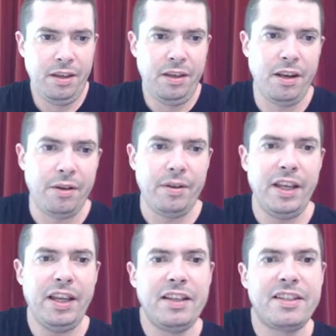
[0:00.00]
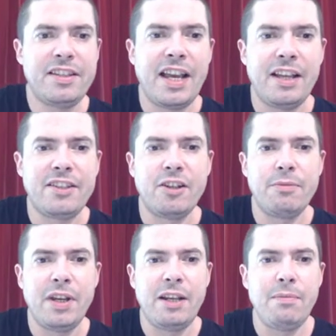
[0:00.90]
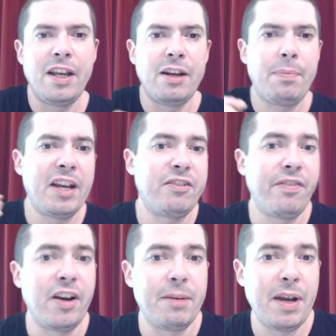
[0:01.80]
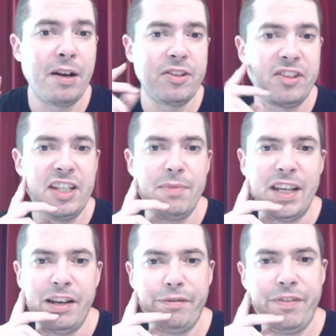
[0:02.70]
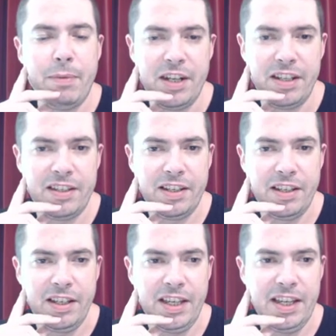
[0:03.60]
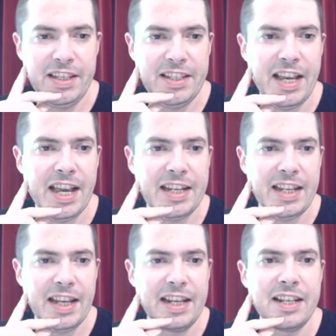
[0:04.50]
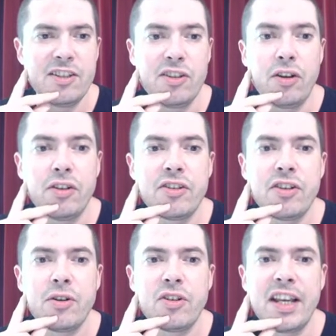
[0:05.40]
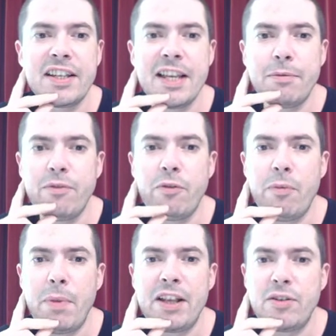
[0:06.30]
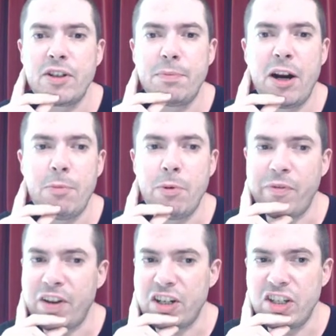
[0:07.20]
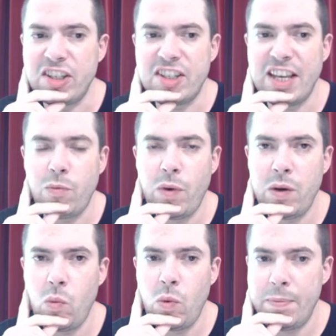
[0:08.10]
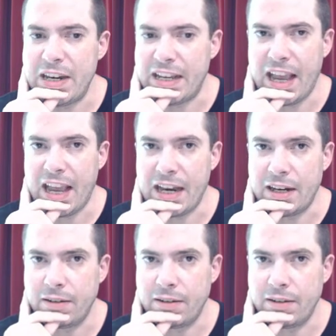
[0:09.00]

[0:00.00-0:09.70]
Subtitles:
You know, it is sad so many men are petrified about seeming effeminate. It is sad that it is not socially acceptable for men to experiment with fashion in the same way women can.